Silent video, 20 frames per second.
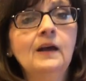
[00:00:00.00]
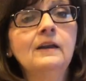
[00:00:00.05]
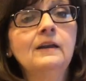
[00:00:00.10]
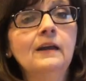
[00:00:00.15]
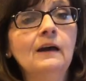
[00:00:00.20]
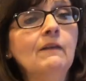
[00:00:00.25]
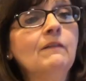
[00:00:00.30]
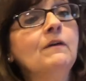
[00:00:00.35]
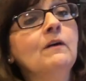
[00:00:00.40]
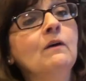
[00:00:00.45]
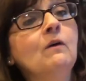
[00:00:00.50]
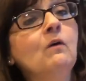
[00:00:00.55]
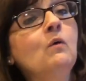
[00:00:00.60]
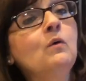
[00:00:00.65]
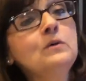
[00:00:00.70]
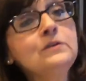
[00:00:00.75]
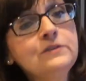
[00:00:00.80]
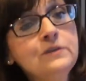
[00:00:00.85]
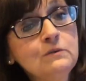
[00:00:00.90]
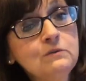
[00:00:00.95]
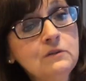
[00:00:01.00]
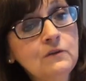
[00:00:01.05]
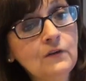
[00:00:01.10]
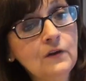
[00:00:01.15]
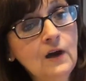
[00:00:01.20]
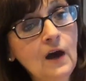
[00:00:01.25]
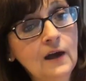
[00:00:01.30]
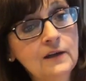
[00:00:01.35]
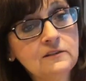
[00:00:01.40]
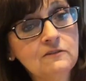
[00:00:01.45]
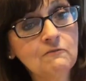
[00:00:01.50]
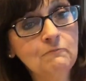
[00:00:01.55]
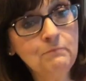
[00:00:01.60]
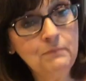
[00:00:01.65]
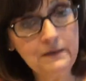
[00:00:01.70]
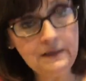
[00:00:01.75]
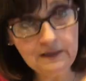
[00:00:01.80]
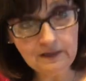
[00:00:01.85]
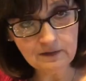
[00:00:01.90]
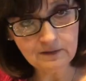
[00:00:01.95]
Now, there are also different kinds of
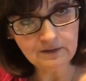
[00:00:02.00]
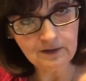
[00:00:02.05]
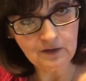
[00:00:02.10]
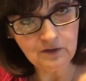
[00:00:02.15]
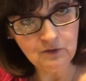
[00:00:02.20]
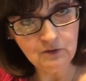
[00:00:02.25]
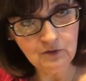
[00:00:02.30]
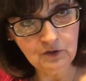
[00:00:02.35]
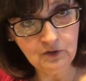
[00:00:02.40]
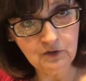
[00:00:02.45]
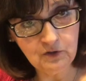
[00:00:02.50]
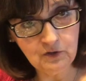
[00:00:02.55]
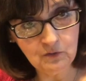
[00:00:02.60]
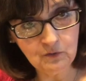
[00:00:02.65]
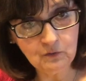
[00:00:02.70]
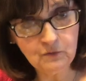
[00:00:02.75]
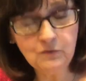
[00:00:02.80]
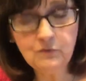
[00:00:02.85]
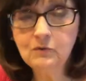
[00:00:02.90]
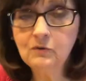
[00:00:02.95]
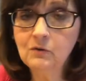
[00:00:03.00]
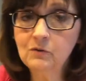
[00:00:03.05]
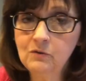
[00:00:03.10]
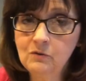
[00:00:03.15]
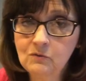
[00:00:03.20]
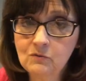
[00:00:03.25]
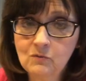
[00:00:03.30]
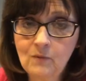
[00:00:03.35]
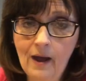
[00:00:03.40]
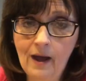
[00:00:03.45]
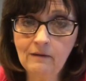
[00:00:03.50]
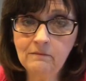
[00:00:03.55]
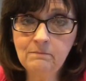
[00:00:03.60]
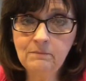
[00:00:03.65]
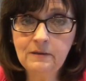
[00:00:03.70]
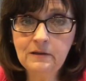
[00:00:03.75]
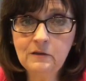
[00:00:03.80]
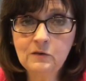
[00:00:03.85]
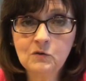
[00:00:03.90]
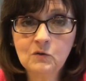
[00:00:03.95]
beads that you could use. You could use round
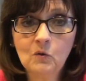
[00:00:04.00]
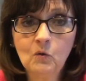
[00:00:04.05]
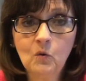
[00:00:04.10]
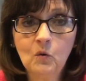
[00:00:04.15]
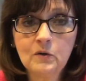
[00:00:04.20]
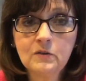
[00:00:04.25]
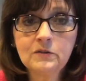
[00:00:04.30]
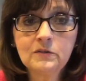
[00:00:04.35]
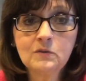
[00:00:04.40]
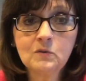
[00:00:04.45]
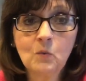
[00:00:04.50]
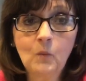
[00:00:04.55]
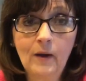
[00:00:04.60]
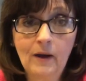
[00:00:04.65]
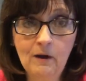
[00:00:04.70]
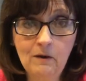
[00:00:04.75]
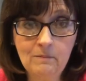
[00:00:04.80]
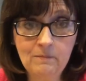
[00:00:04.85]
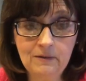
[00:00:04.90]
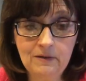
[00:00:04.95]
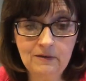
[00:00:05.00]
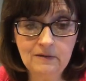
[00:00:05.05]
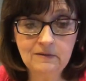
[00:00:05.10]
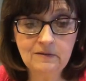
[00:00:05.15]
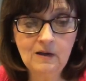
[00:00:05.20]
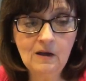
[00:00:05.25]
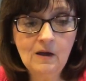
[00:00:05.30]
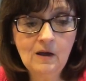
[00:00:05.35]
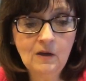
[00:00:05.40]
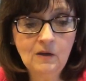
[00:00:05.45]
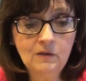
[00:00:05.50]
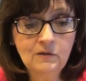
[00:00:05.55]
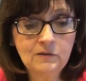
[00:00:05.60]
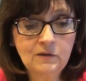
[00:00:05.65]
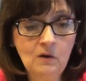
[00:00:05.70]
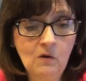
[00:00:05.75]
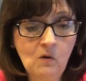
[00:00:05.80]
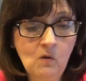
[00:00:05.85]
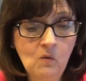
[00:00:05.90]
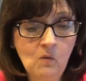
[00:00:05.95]
beads or square beads.
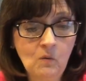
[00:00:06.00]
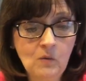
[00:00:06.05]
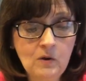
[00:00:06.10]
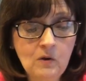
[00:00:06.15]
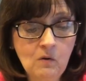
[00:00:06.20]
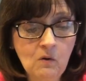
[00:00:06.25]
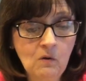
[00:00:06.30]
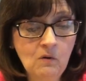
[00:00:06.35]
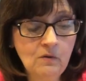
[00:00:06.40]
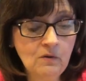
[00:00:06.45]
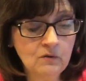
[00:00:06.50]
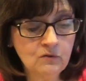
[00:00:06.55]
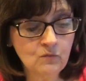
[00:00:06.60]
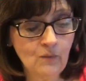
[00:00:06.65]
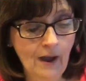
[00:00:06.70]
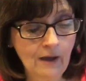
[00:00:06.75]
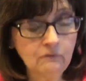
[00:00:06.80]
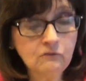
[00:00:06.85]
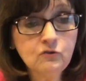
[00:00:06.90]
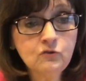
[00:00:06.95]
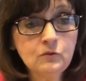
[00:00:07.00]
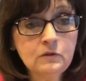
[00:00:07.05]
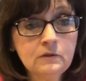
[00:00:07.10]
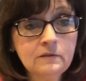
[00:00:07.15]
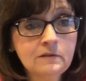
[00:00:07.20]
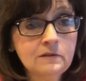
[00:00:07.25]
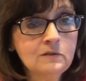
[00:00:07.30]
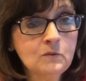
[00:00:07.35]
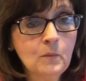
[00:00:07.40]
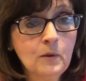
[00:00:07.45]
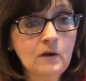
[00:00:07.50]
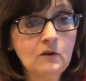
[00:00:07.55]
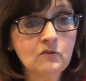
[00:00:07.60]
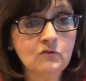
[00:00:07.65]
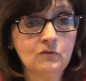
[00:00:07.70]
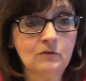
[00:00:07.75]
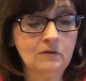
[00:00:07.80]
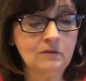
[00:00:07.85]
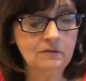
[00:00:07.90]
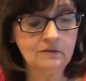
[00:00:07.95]
So we call those round drills and square
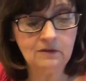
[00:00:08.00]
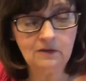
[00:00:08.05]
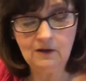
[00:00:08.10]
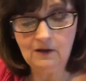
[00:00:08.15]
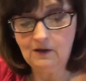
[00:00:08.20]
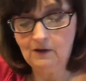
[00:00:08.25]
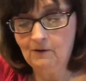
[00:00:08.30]
drills.